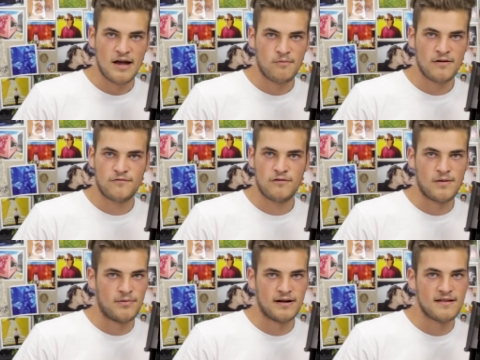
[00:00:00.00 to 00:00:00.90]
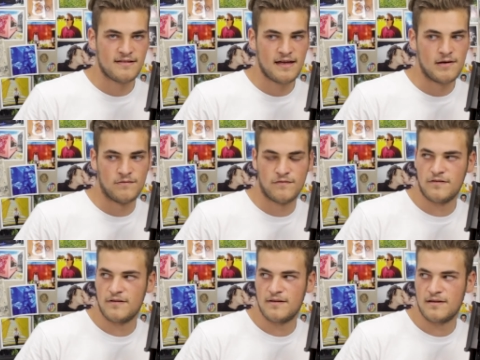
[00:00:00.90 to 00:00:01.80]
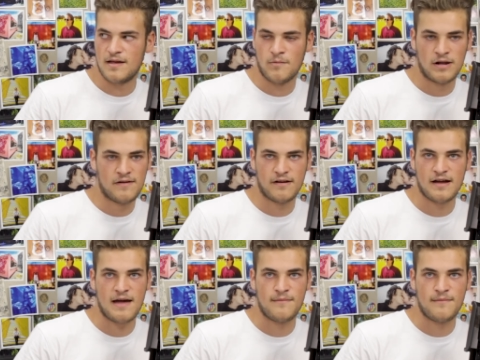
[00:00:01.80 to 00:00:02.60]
went through the bloody sieve, and whenever it came